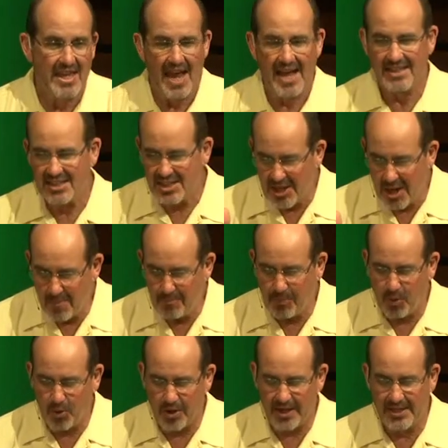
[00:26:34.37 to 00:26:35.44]
At some
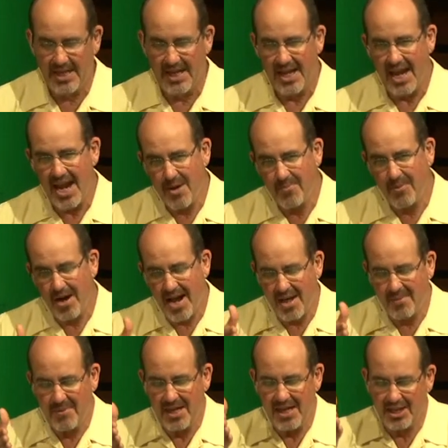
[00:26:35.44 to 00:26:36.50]
point,
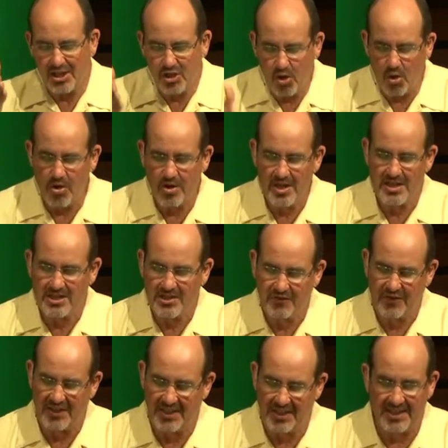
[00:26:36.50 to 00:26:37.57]
Abraham ignored his
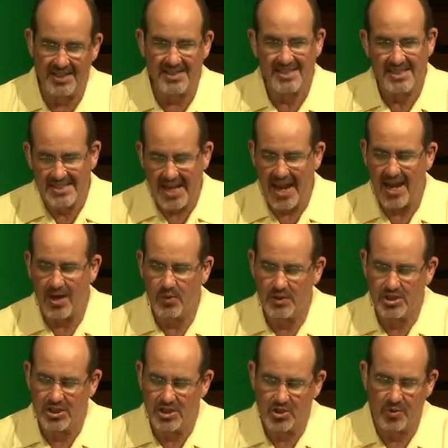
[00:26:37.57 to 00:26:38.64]
feelings, his
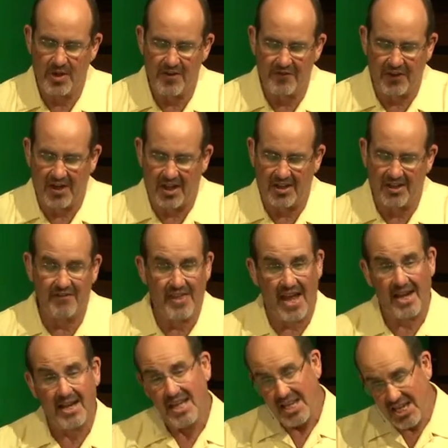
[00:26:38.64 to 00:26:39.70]
anguish, his grief, and all of that.